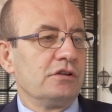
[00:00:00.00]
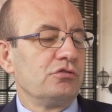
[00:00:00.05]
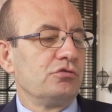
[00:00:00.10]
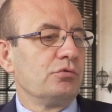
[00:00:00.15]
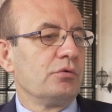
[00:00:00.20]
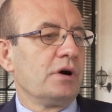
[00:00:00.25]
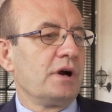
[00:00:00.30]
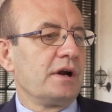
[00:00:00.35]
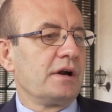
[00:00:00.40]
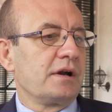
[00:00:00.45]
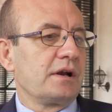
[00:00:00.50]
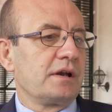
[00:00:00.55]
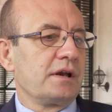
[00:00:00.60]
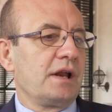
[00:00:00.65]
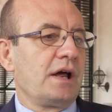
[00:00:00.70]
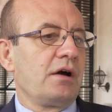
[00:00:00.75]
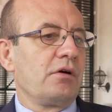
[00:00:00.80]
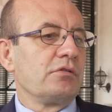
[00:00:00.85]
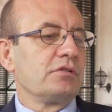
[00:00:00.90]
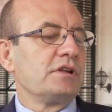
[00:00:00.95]
you are
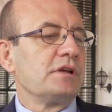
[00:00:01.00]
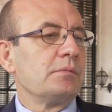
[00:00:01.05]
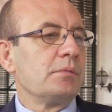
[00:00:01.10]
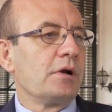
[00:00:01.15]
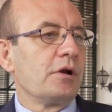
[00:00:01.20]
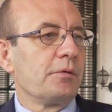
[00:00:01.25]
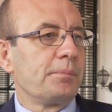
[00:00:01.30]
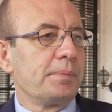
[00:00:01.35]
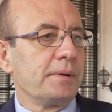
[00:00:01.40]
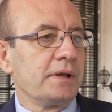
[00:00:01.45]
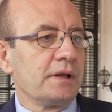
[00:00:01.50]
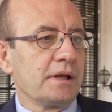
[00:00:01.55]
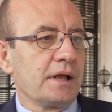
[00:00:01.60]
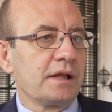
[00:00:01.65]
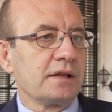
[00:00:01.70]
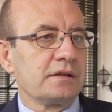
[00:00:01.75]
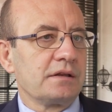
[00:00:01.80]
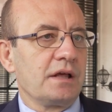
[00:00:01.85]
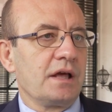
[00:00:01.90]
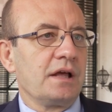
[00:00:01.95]
now developing
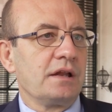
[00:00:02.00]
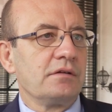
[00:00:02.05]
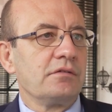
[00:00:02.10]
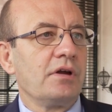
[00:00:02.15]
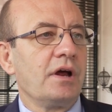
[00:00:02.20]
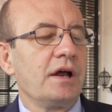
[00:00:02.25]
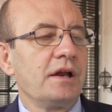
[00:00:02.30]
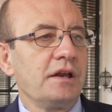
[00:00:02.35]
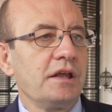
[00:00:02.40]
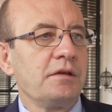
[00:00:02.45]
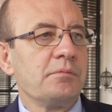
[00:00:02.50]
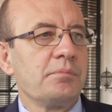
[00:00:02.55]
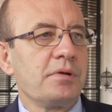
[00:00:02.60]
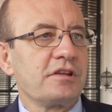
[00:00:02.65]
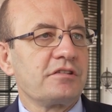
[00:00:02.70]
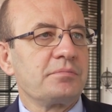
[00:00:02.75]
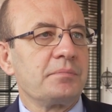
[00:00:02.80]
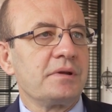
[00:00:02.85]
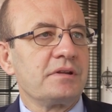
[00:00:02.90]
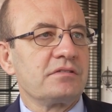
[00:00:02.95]
and, and, and uh,
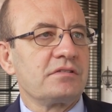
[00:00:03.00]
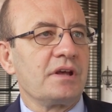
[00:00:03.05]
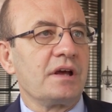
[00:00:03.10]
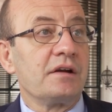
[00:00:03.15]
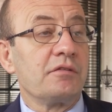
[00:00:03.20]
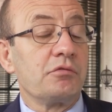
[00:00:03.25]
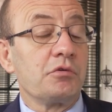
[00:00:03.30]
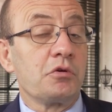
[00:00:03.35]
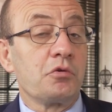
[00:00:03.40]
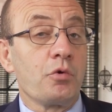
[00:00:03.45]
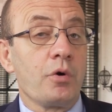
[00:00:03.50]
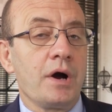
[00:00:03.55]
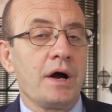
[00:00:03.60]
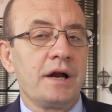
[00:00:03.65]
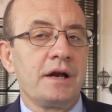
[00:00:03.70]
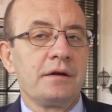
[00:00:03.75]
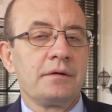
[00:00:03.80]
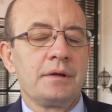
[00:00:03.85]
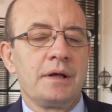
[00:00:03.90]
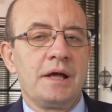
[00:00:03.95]
investments are
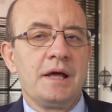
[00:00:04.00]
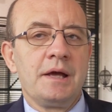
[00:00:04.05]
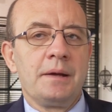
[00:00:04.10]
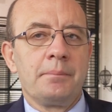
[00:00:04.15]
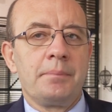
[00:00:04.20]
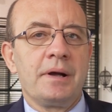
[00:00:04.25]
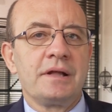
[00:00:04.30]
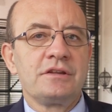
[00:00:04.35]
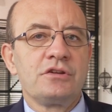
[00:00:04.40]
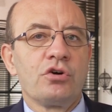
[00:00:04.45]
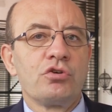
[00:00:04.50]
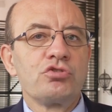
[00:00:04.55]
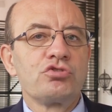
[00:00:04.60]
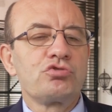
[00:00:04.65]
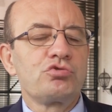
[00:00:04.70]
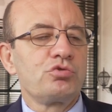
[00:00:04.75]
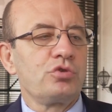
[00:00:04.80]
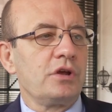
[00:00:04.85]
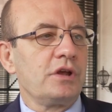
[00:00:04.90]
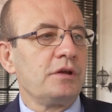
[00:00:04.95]
required. But
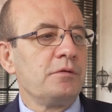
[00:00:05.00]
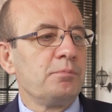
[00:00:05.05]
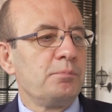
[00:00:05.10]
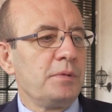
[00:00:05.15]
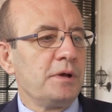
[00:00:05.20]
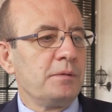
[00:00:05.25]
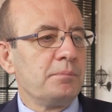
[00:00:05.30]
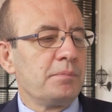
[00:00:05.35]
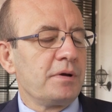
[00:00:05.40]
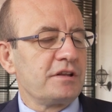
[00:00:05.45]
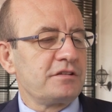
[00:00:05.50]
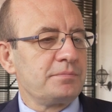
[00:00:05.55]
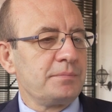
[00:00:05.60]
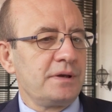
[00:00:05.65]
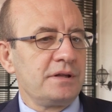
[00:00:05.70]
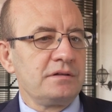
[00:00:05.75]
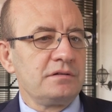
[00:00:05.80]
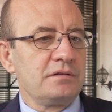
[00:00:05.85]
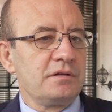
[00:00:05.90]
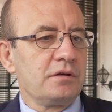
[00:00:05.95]
those
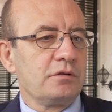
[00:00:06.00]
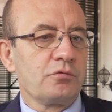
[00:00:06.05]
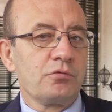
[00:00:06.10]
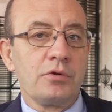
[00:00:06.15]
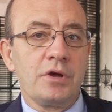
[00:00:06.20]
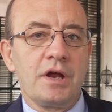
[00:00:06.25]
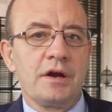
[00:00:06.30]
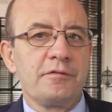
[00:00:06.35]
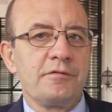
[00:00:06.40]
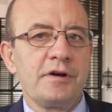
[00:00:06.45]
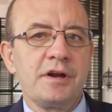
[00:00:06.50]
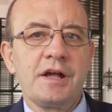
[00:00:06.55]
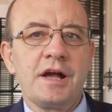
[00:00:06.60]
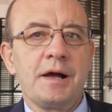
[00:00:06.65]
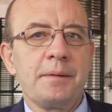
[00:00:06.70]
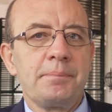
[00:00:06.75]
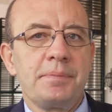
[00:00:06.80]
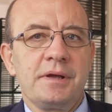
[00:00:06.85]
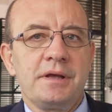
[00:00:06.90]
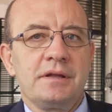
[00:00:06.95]
investments, we are very
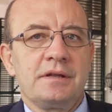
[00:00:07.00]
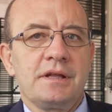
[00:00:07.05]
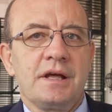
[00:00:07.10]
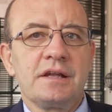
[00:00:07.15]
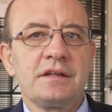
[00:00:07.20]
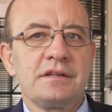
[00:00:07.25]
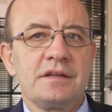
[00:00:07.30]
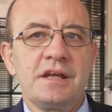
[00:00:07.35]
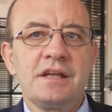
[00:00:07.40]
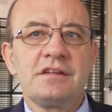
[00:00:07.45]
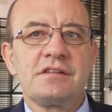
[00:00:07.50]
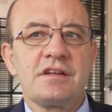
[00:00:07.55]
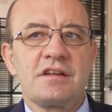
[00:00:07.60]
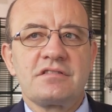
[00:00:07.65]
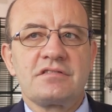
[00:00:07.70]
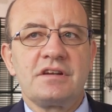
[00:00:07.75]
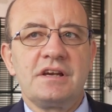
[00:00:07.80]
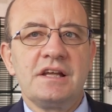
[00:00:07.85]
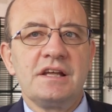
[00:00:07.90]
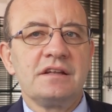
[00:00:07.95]
happy that they
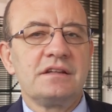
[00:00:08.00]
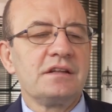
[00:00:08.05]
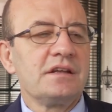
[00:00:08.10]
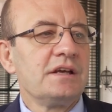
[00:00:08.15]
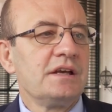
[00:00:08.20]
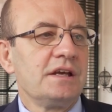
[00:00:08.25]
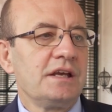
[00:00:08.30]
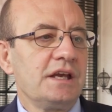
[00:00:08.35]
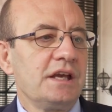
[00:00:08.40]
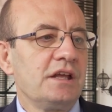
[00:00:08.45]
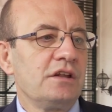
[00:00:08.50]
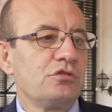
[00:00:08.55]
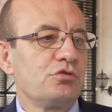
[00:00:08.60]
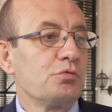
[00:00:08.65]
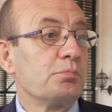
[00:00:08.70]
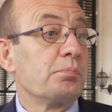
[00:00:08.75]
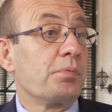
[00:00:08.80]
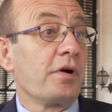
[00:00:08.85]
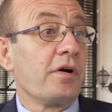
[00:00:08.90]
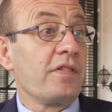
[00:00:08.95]
translate
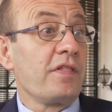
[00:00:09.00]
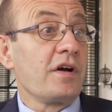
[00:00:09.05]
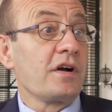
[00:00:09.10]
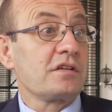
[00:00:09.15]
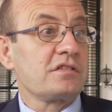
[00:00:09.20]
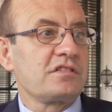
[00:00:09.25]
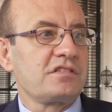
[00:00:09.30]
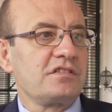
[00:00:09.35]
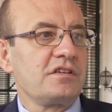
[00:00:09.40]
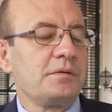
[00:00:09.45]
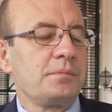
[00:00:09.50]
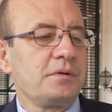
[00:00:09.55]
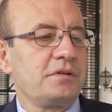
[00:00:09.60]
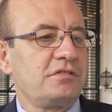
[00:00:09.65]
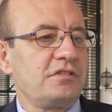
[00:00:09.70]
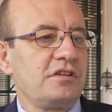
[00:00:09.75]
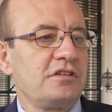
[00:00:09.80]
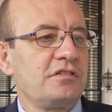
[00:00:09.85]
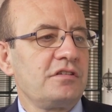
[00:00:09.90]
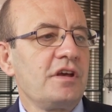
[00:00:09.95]
into products,
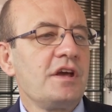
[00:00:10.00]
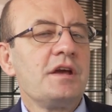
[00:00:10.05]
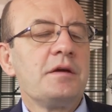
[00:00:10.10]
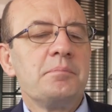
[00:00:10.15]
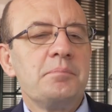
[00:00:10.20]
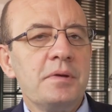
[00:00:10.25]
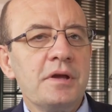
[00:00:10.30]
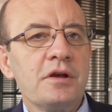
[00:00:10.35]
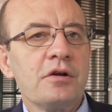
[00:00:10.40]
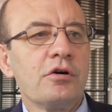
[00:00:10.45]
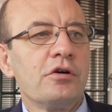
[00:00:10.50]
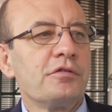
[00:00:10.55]
services being